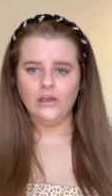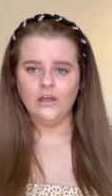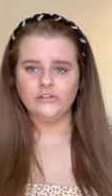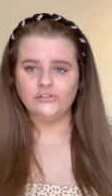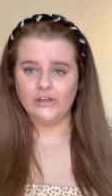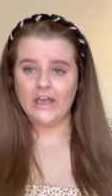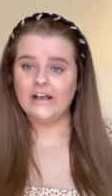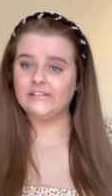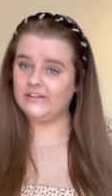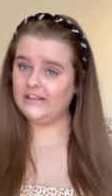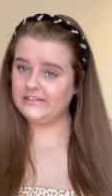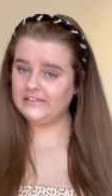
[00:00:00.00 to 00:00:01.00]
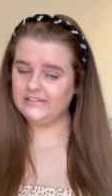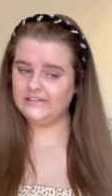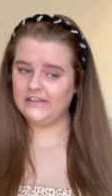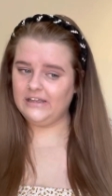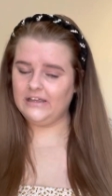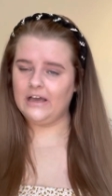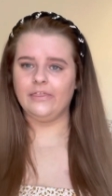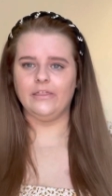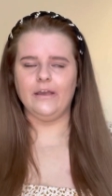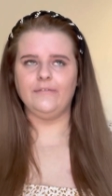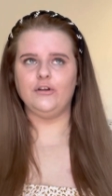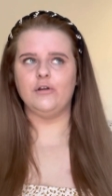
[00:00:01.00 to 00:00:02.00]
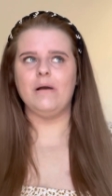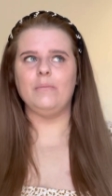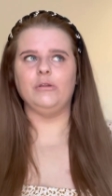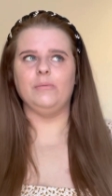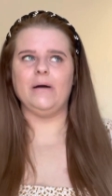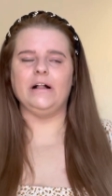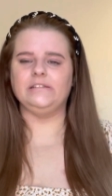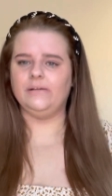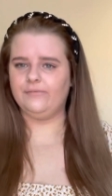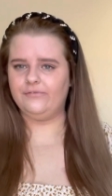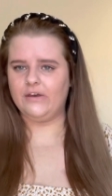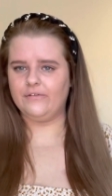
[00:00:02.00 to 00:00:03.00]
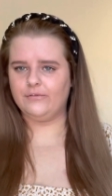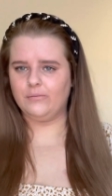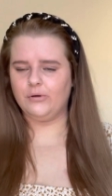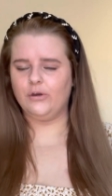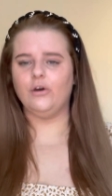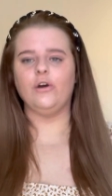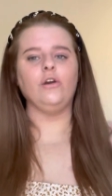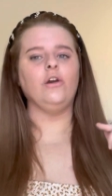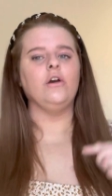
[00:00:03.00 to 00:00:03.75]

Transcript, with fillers: so yeah, so this is the, and if you remember the belt didn't fit from Boohoo,